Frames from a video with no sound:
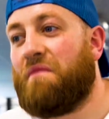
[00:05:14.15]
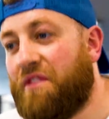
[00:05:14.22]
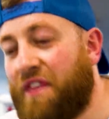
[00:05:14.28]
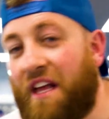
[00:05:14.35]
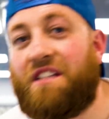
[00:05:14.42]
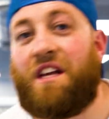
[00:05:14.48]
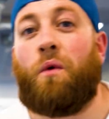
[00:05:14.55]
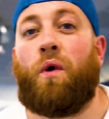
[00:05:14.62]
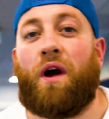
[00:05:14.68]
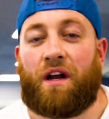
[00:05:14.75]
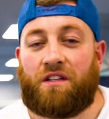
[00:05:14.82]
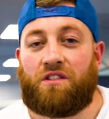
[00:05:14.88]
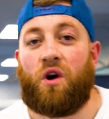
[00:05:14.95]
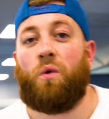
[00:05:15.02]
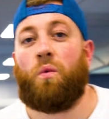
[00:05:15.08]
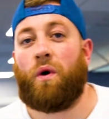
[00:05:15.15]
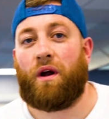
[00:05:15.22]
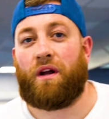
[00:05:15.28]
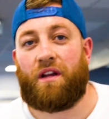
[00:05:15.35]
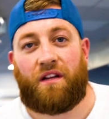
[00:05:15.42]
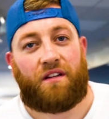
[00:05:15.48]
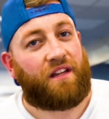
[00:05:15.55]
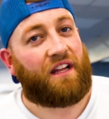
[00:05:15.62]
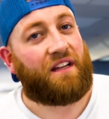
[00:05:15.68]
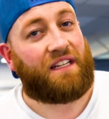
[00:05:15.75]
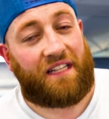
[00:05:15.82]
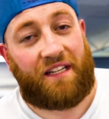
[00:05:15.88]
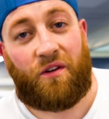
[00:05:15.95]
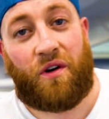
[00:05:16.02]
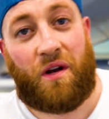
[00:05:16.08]
things that work and don't work, then
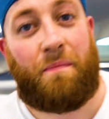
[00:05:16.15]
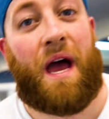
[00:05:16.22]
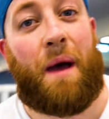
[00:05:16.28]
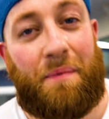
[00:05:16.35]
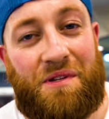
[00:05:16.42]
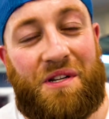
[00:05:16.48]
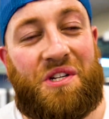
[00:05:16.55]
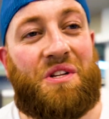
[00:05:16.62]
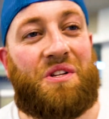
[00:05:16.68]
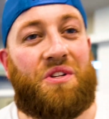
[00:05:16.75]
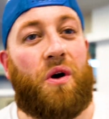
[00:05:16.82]
you're in a bad position.